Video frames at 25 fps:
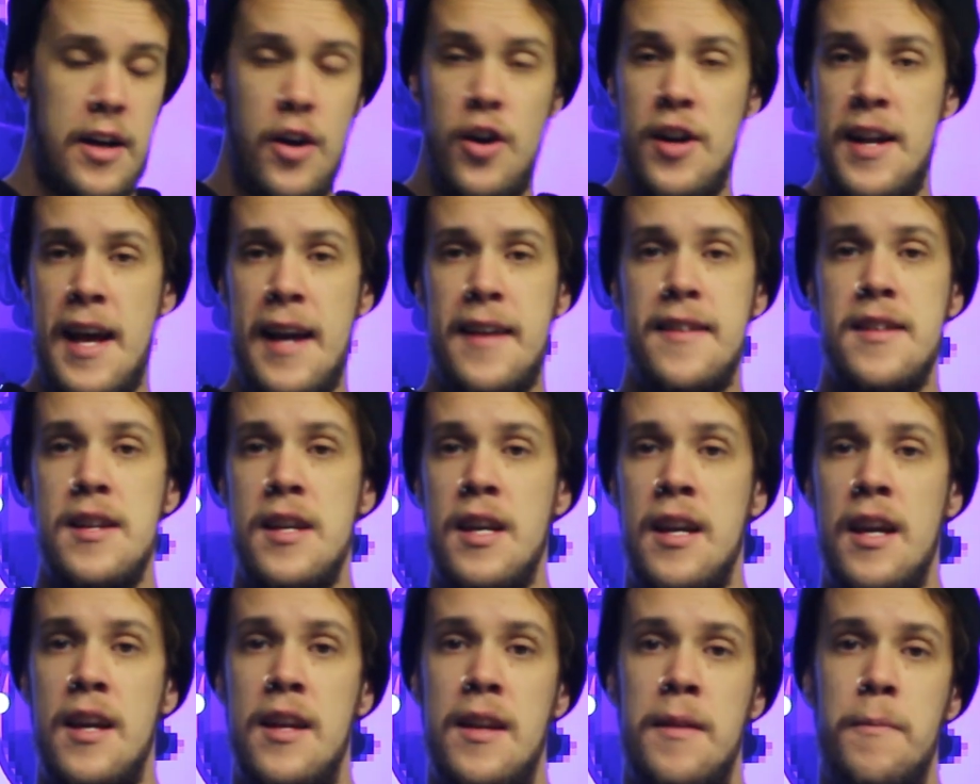
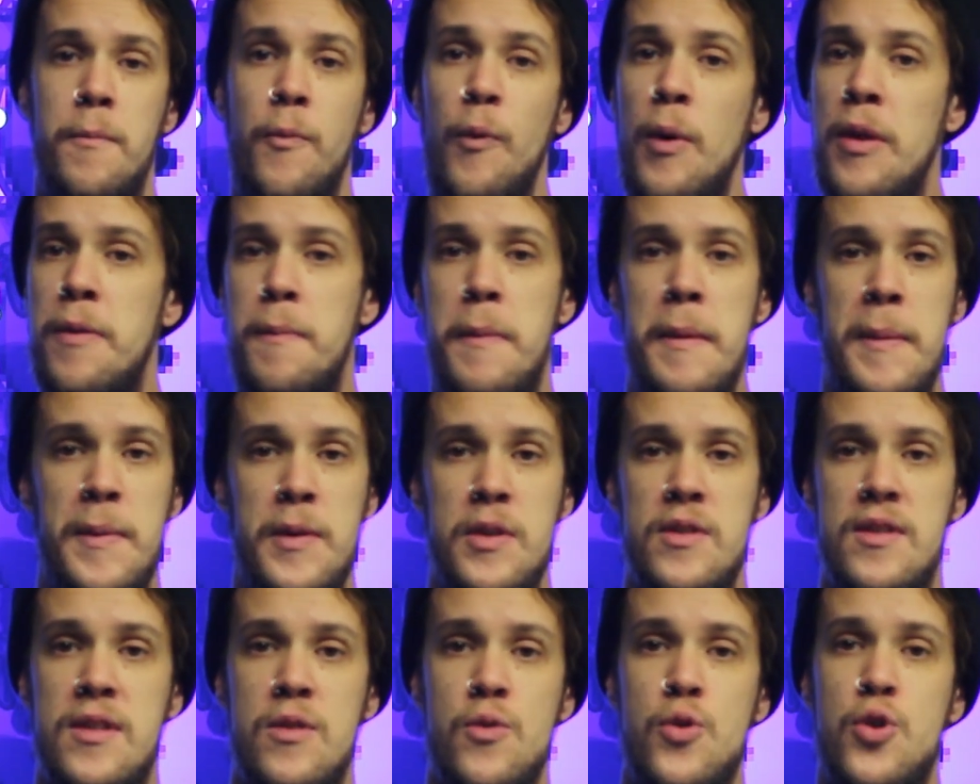connecting with people
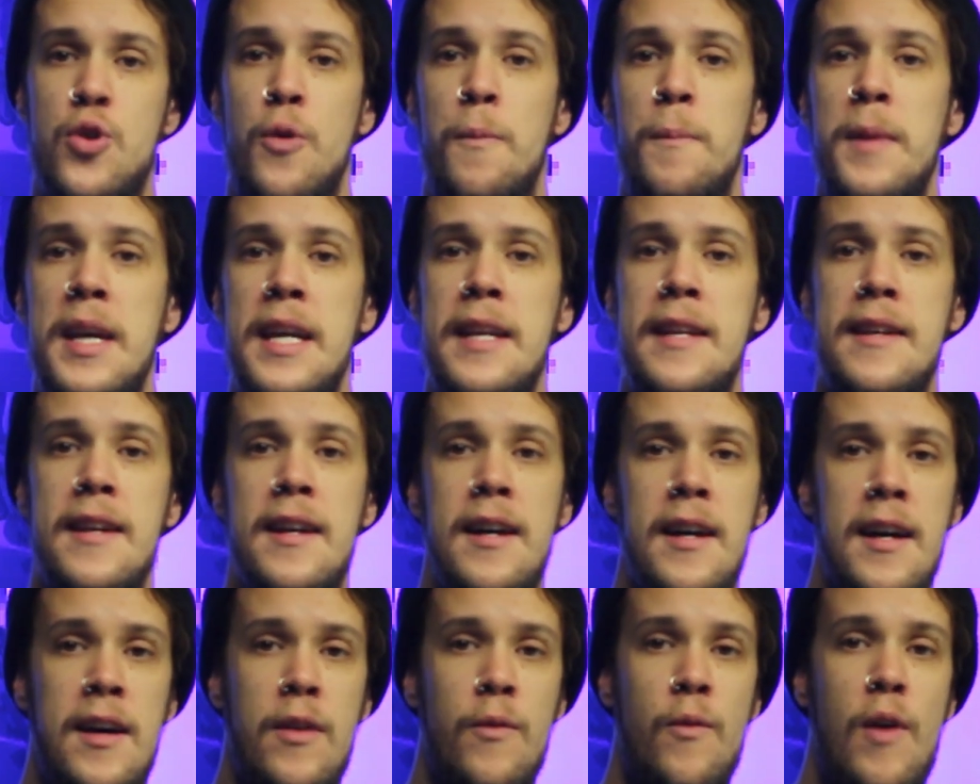on social
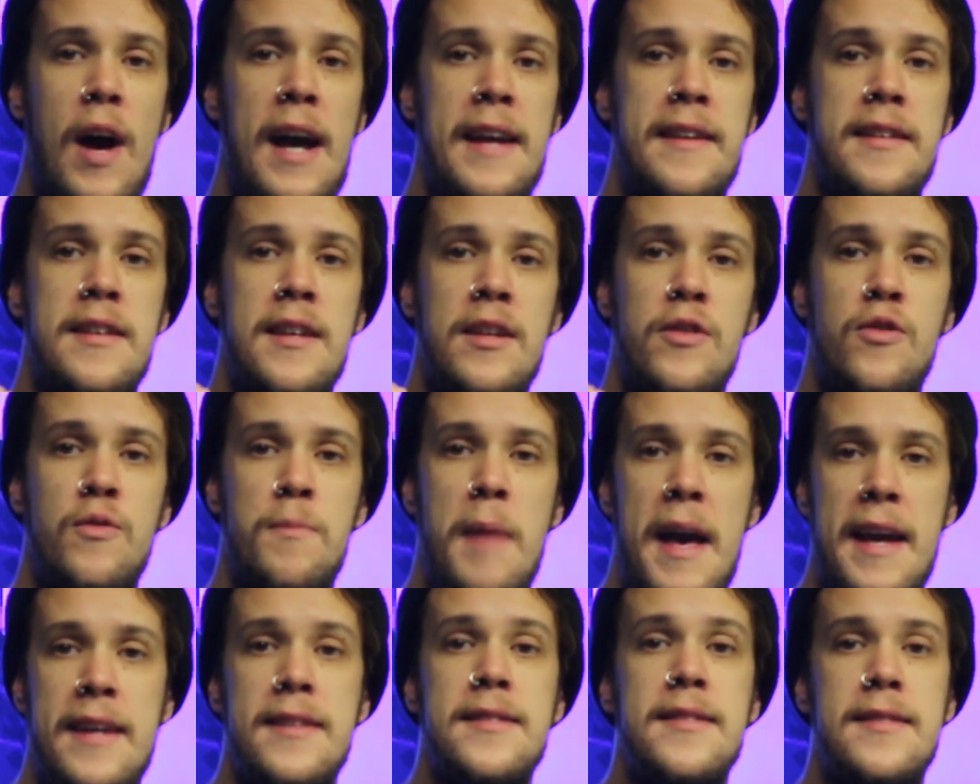media, writing to
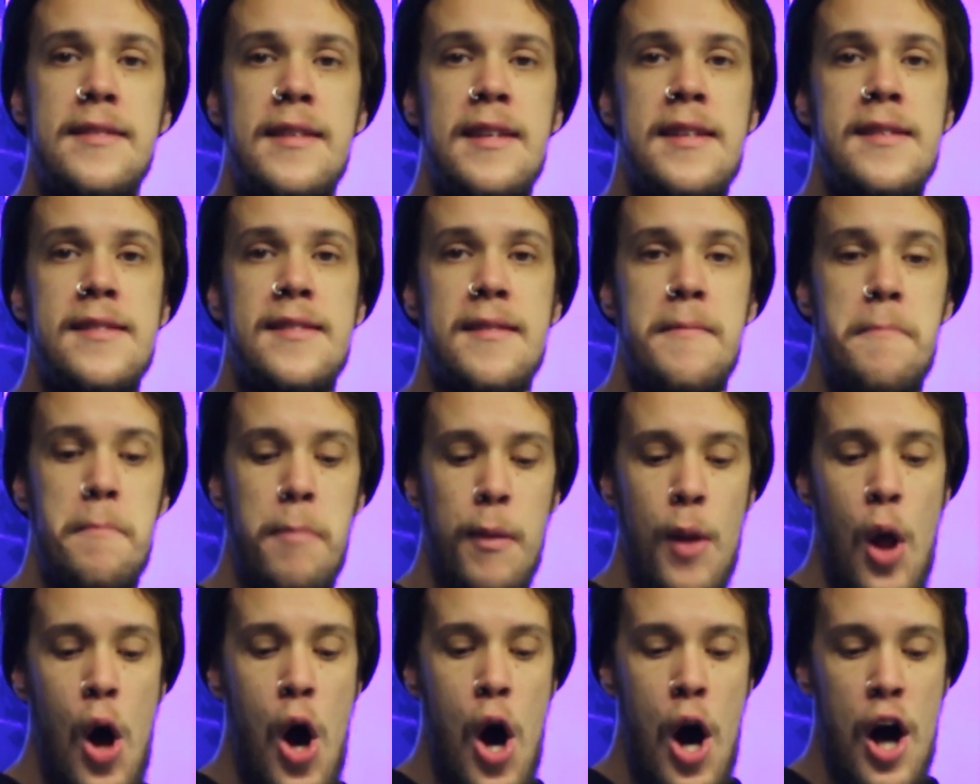magazines and
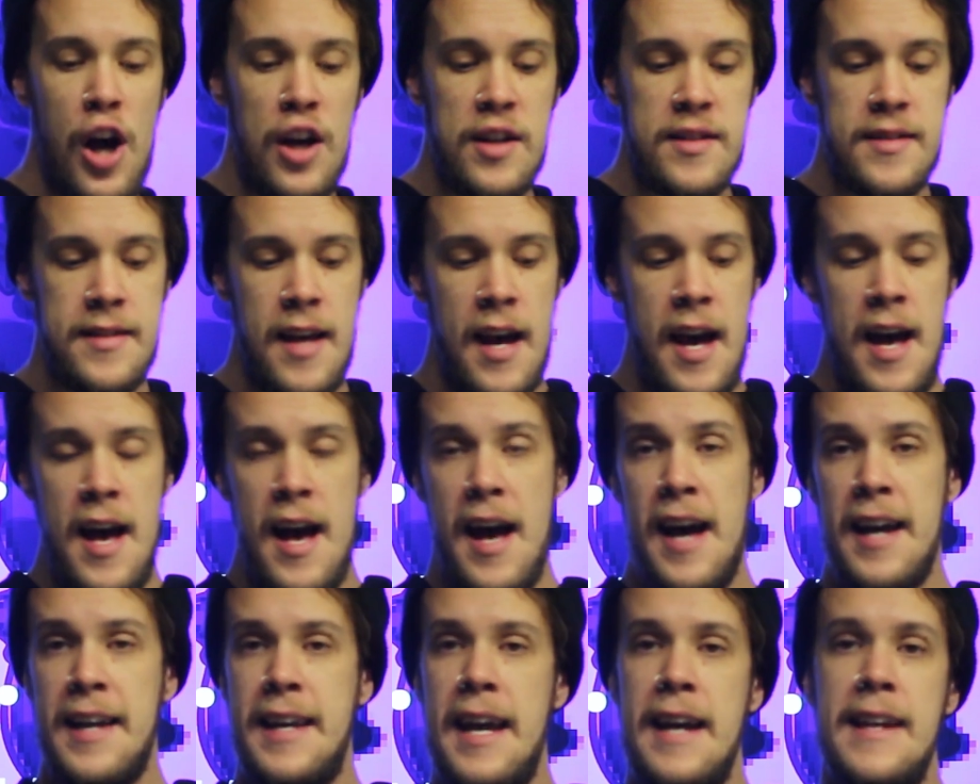blogs,
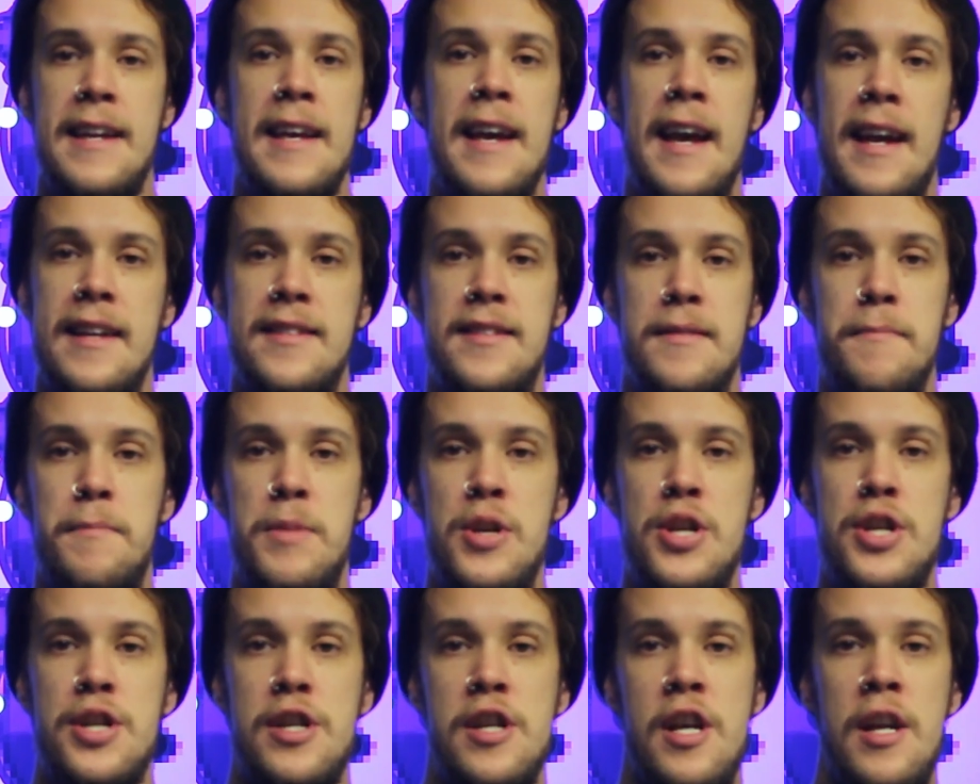getting
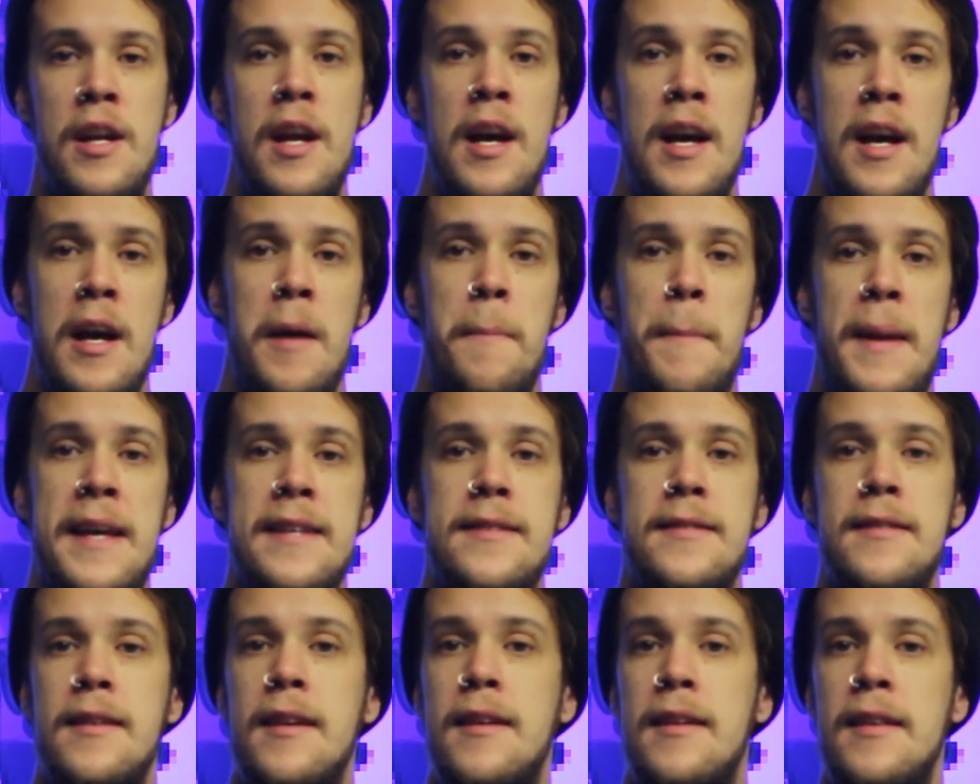exhibition,
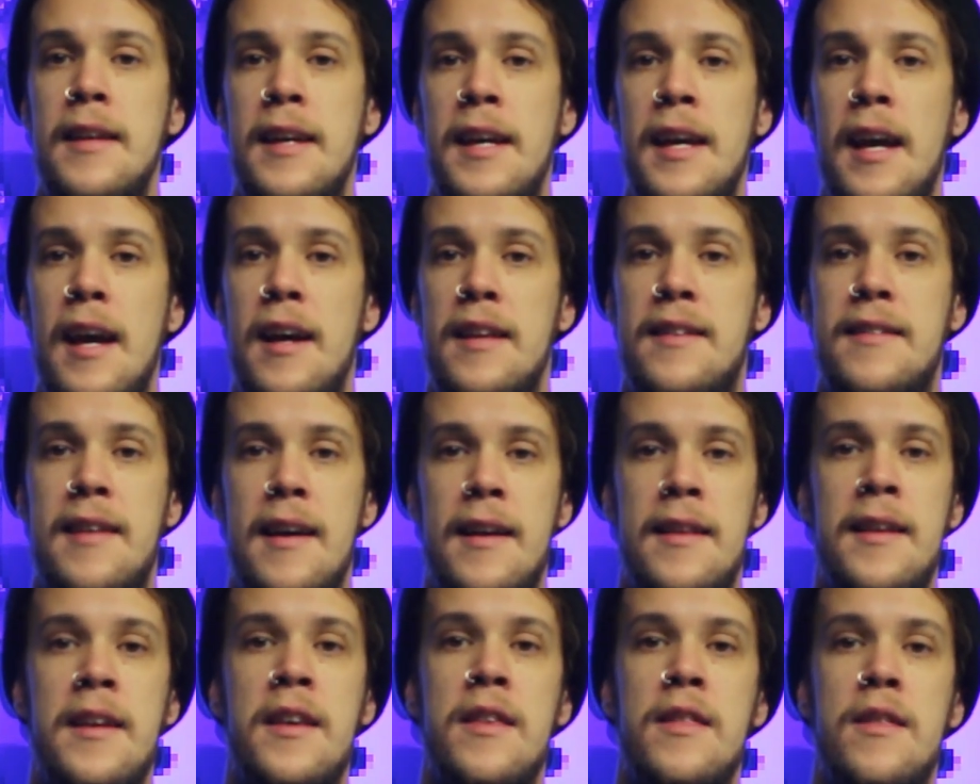basically
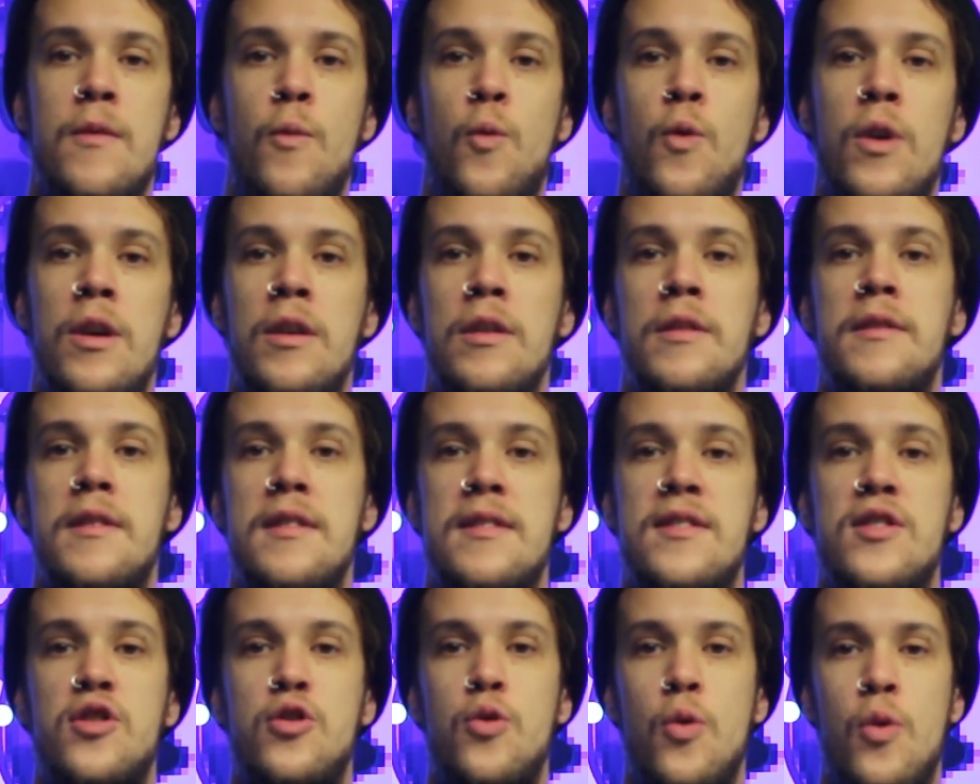telling the world the
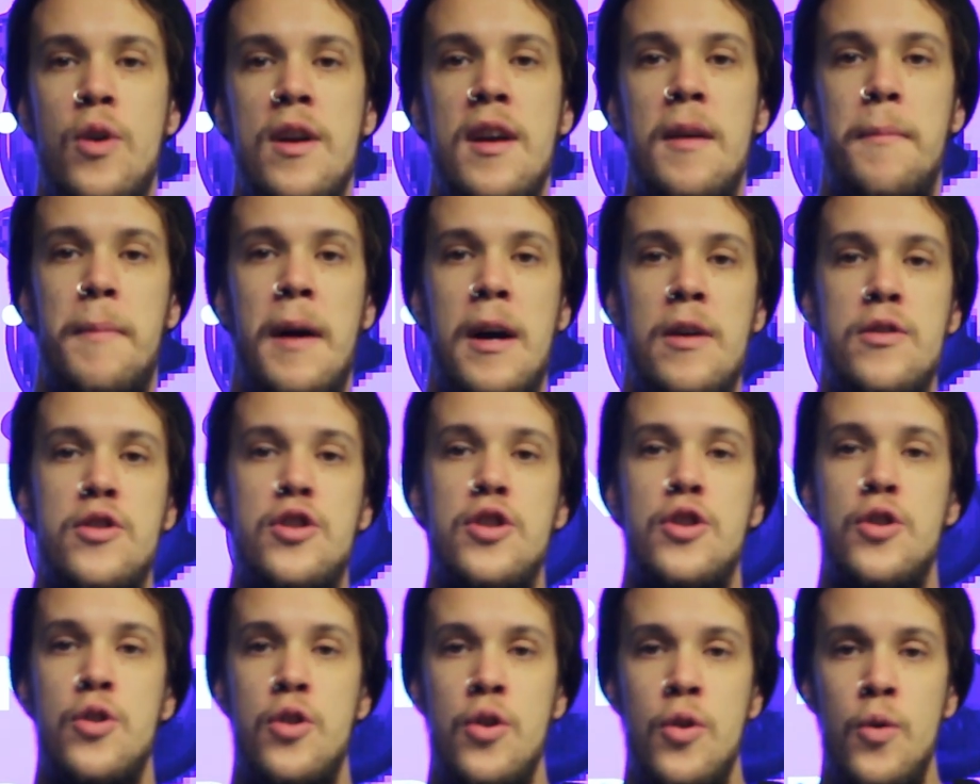story
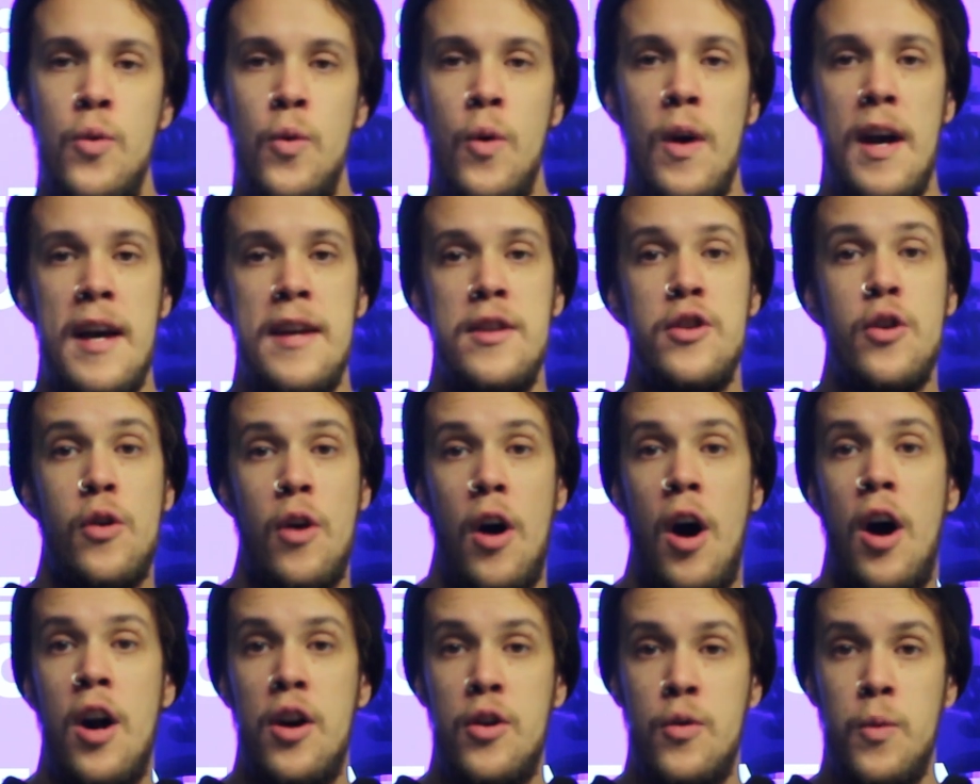about you and your
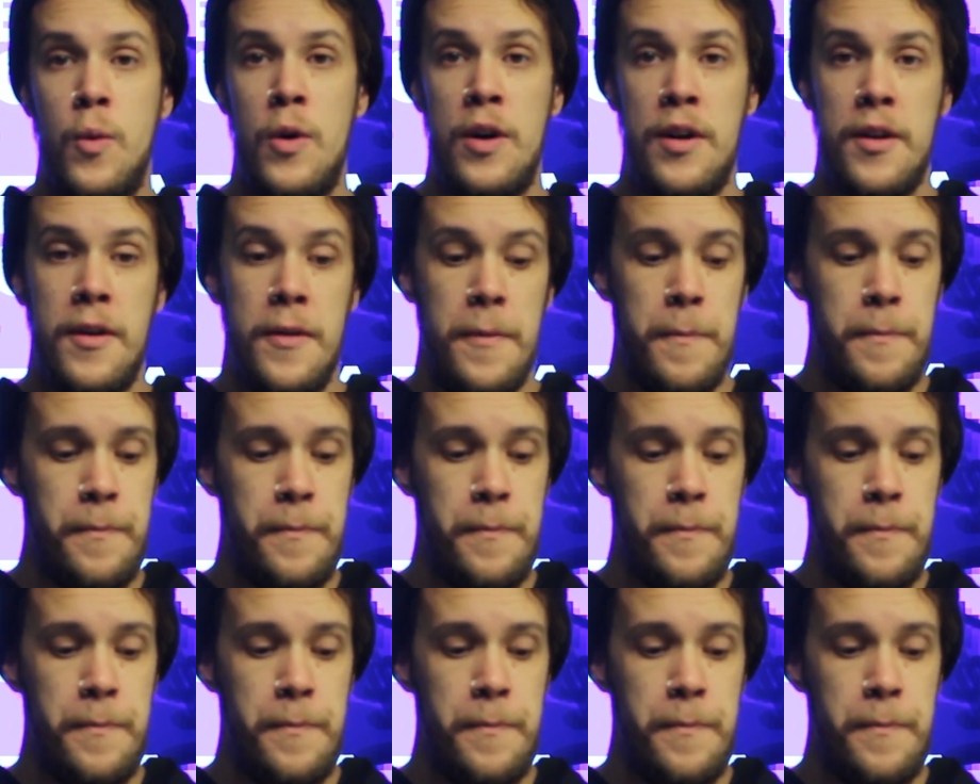artwork.